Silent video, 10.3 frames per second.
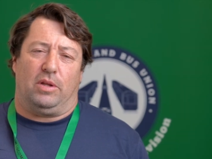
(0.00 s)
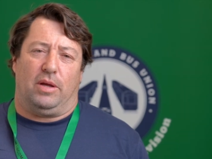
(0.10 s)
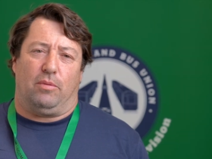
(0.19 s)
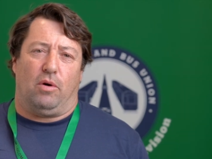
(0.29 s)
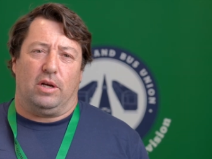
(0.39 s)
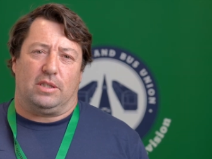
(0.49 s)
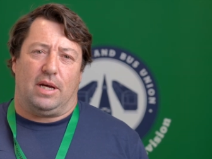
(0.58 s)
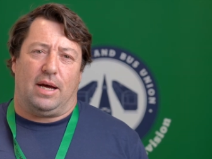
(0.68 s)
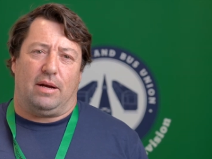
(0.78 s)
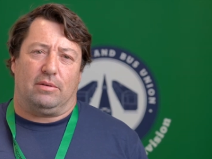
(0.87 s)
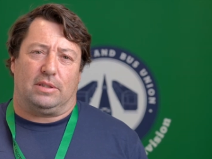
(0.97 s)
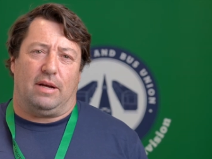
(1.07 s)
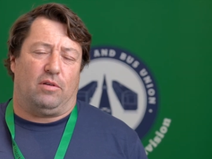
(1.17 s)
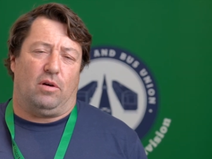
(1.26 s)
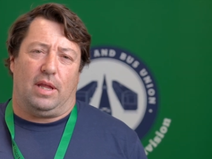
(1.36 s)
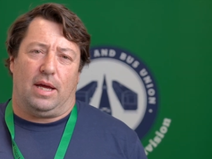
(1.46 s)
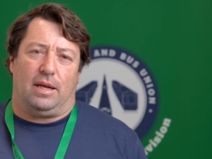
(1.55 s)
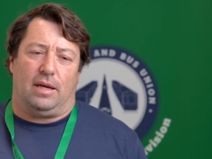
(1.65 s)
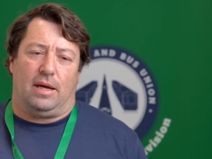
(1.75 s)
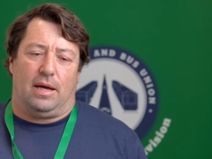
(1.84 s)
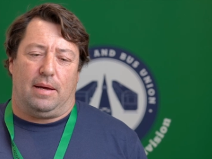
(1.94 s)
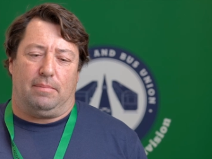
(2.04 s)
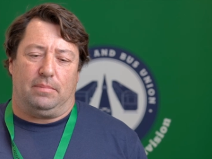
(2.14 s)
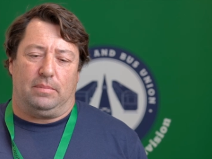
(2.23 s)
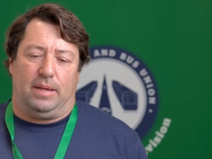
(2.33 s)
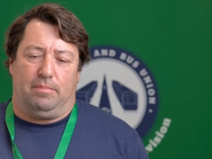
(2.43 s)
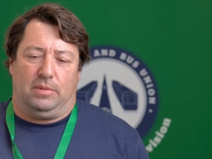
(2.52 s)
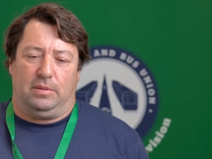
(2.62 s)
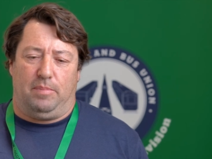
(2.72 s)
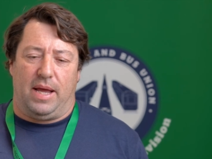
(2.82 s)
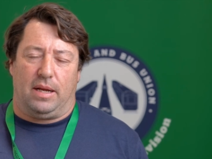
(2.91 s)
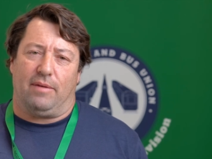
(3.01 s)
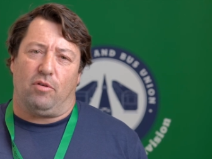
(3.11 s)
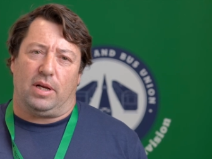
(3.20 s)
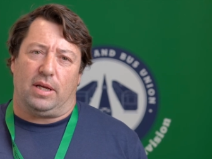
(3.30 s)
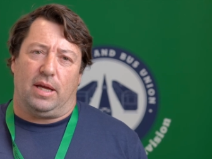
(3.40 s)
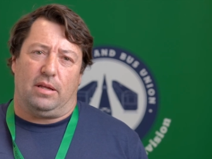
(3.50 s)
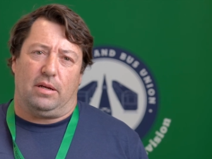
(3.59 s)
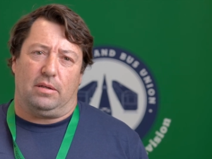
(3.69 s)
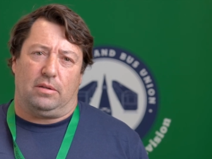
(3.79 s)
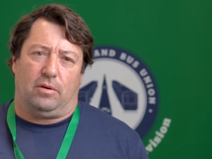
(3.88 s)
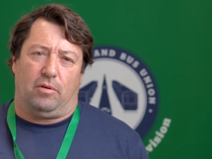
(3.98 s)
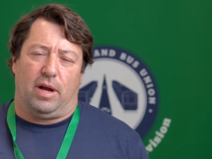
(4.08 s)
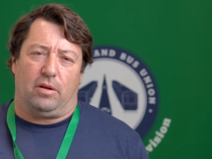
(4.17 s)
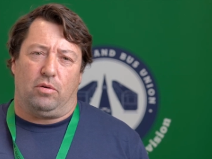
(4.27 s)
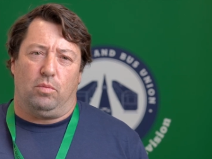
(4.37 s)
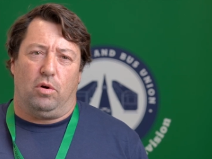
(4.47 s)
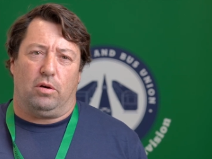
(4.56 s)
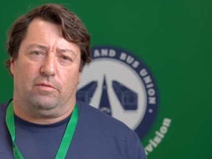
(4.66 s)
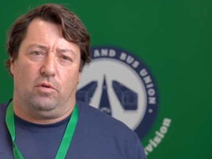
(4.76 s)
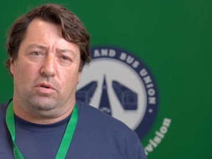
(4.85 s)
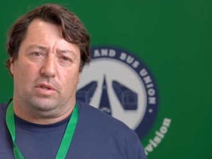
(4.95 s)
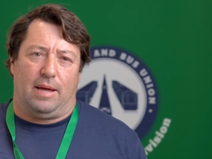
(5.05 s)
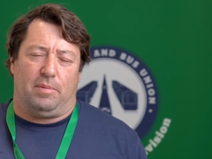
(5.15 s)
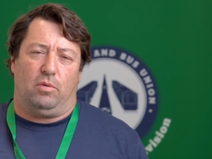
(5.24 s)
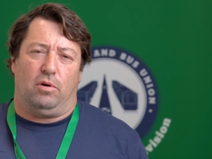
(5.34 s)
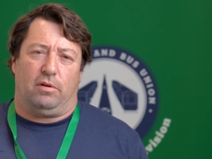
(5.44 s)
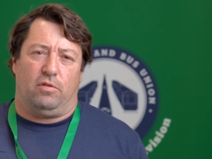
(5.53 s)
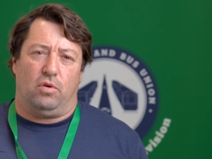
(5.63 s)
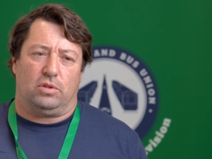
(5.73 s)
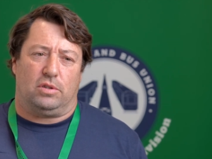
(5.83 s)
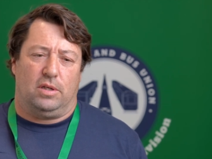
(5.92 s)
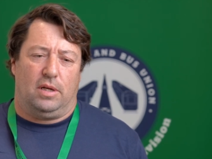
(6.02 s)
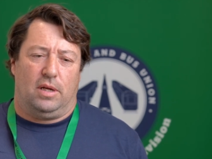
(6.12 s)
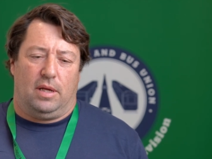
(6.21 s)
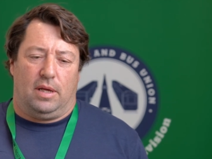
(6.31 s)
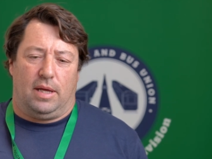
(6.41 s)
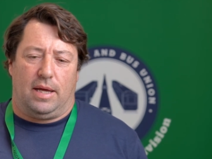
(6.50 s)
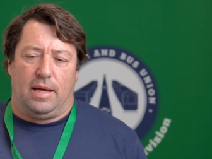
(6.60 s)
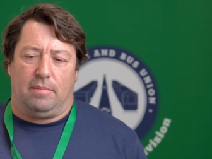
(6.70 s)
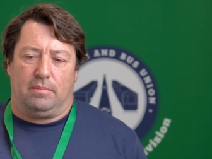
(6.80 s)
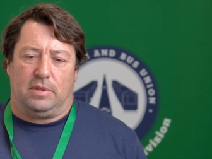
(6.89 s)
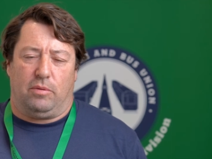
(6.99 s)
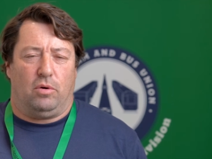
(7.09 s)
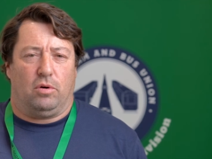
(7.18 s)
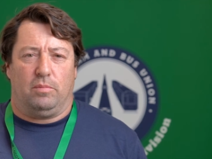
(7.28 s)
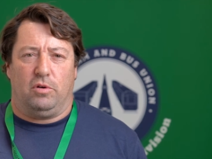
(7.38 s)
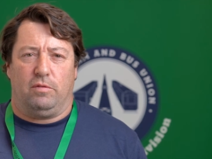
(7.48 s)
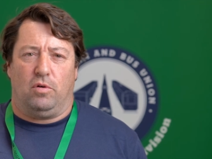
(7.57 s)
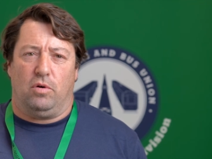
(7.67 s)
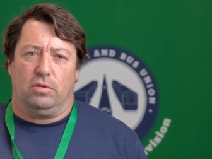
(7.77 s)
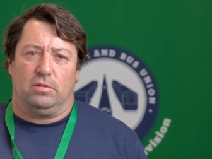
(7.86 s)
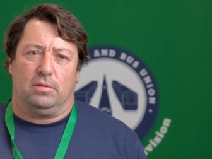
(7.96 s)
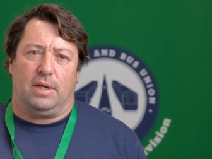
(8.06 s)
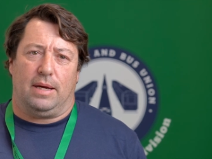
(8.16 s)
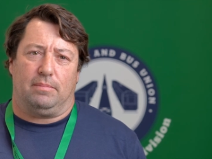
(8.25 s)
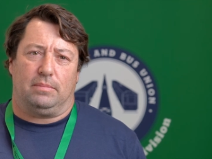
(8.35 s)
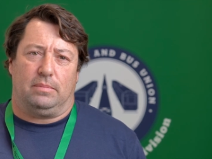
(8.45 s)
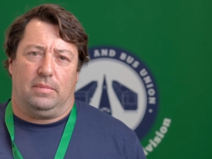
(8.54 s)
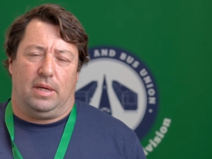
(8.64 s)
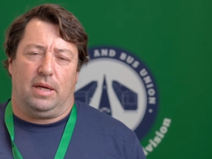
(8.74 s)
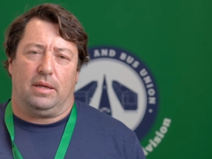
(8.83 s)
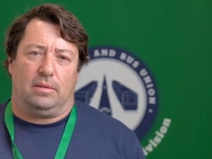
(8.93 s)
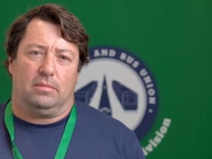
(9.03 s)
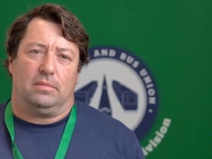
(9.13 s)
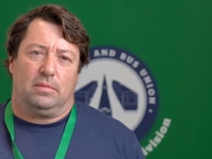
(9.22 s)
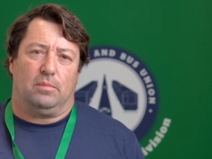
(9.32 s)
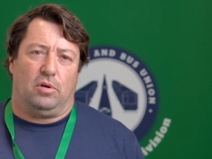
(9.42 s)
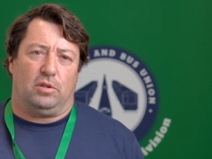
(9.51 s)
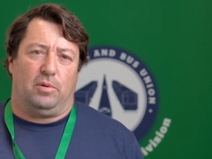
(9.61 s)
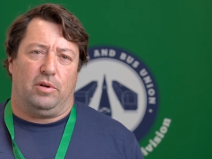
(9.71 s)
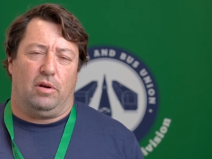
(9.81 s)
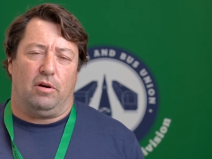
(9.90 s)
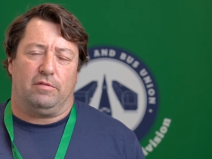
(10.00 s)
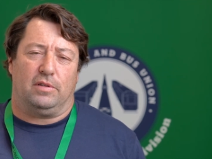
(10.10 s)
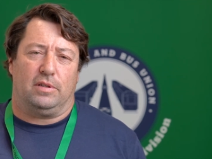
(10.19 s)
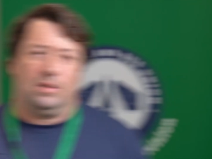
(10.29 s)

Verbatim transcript: what their rights are, stuff like that, um, and just banding everyone together to create a good workforce, happy workforce, um, so we all can move forward and um, yeah, prosper in life.